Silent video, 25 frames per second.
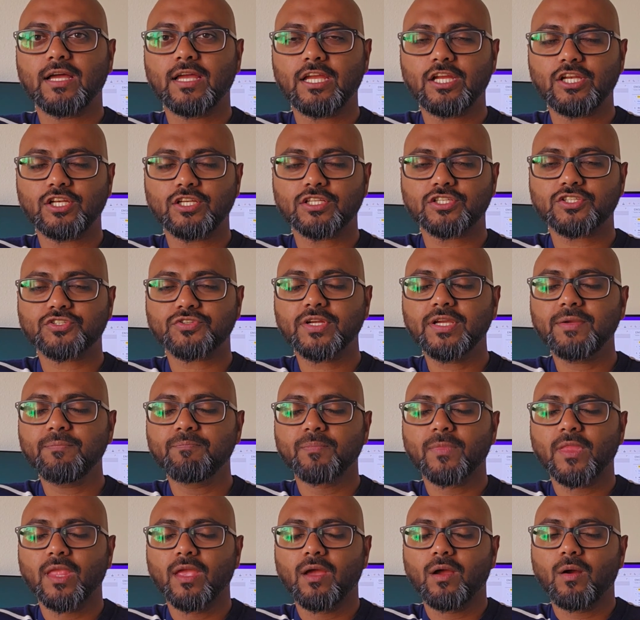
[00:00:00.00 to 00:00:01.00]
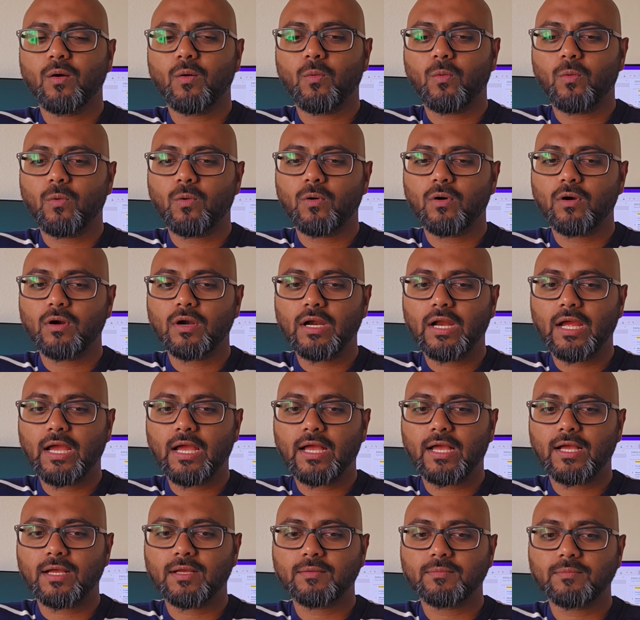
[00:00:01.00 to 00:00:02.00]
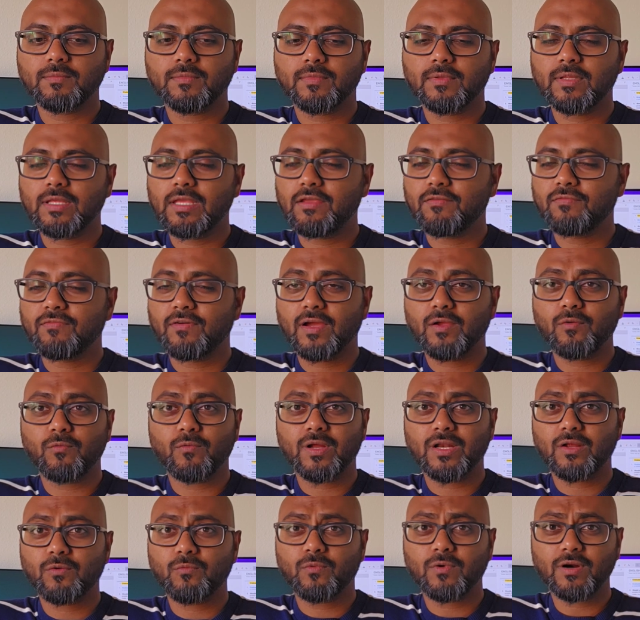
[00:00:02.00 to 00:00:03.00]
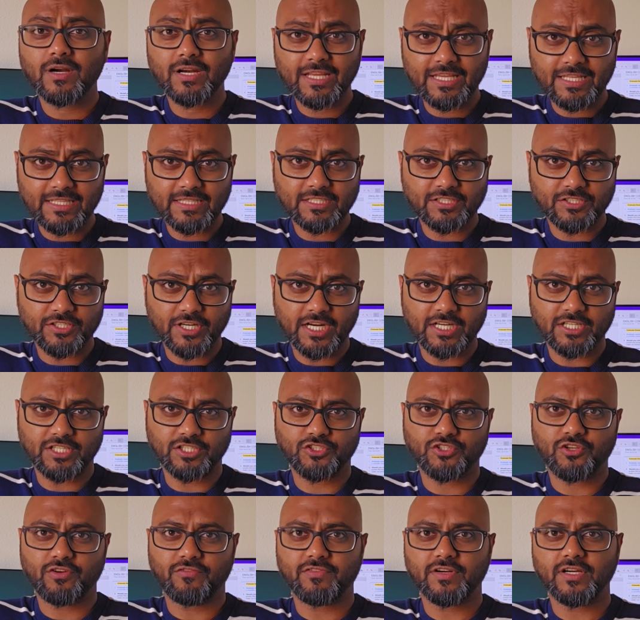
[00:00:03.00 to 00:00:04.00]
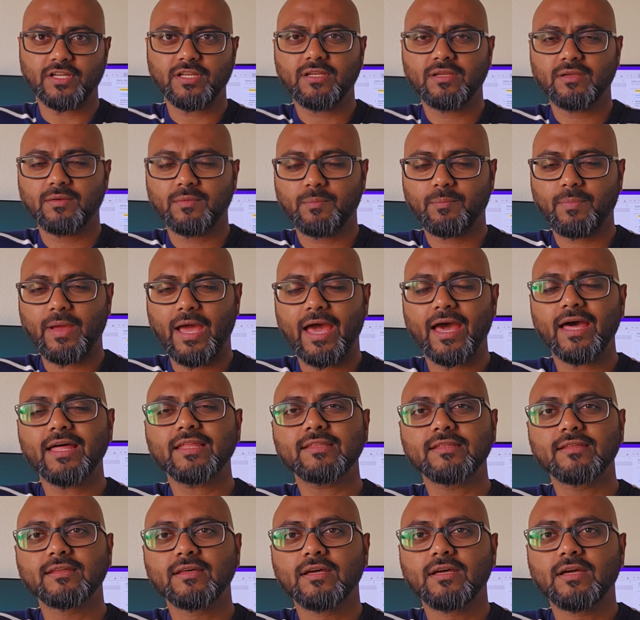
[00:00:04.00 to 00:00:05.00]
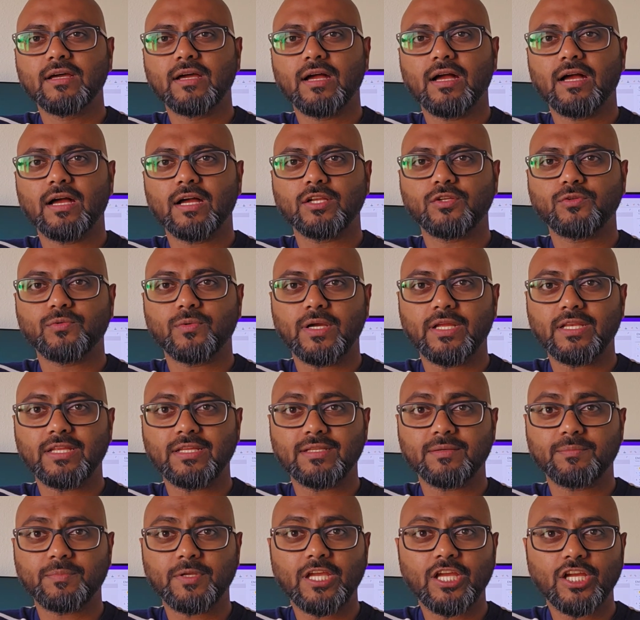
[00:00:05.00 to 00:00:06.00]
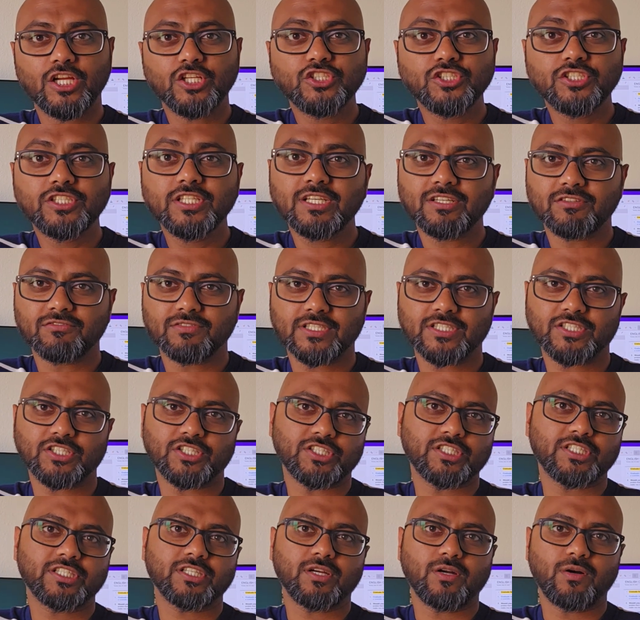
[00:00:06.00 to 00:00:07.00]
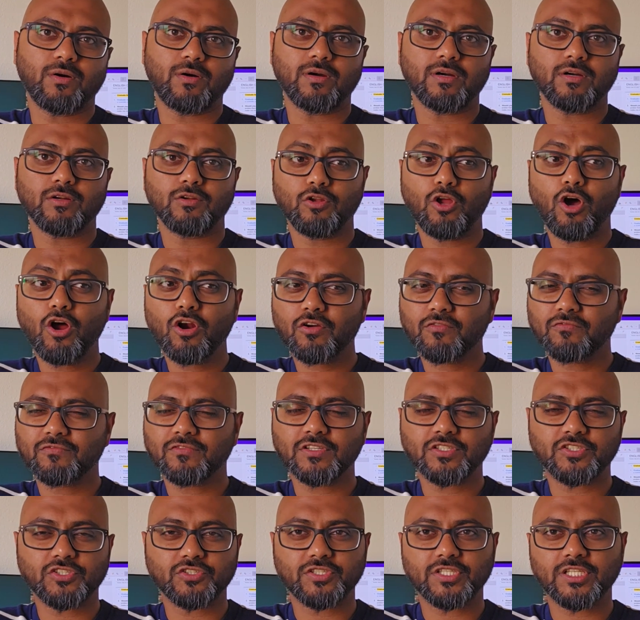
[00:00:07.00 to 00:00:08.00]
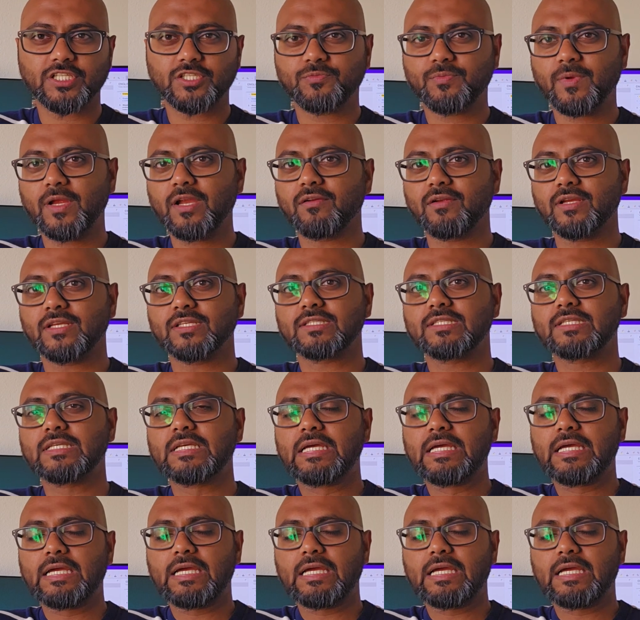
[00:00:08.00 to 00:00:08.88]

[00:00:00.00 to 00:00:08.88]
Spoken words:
industry? Or if I want to work in the drug discovery path, do I need a PhD research or a lot of research experience